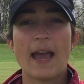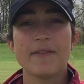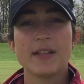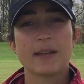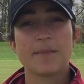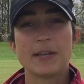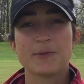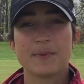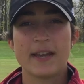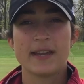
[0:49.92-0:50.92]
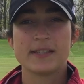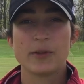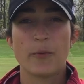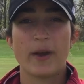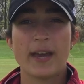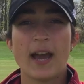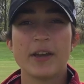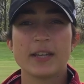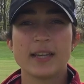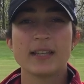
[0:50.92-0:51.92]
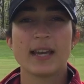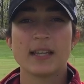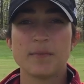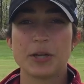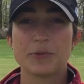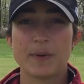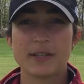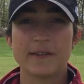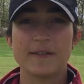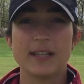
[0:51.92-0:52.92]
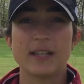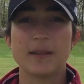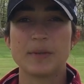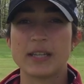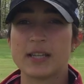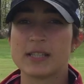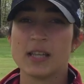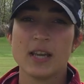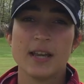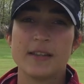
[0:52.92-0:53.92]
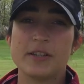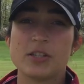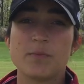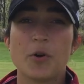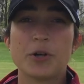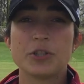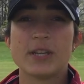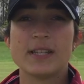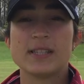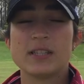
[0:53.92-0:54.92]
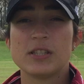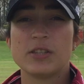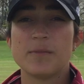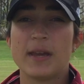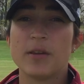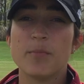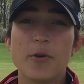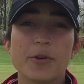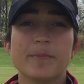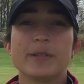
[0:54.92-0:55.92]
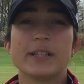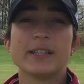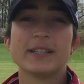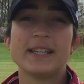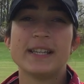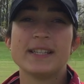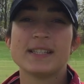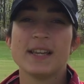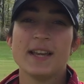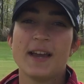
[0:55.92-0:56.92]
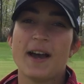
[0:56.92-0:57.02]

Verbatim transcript: I feel like match play is a way how you can get much better feeling because there's more chances you make more birdies,